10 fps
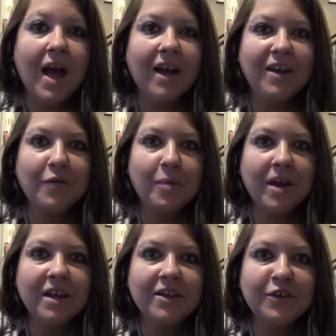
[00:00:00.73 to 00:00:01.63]
Hi,
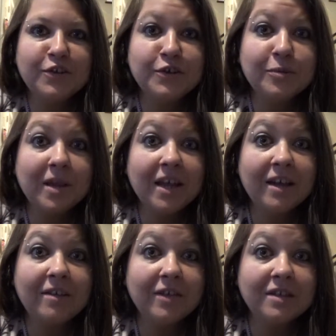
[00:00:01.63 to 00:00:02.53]
everybody in YouTube
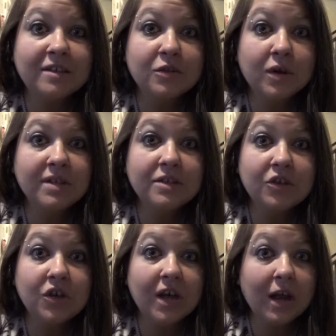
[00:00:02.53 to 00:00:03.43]
land. This is
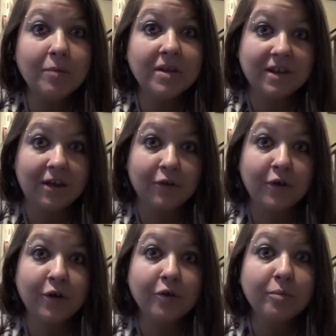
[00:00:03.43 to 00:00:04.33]
Crystal, and I'm the Down
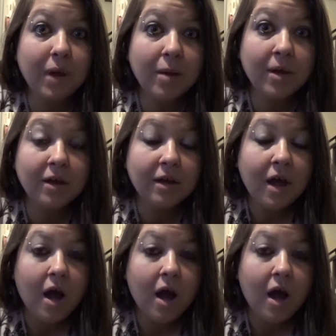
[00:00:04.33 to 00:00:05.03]
to Earth Mama.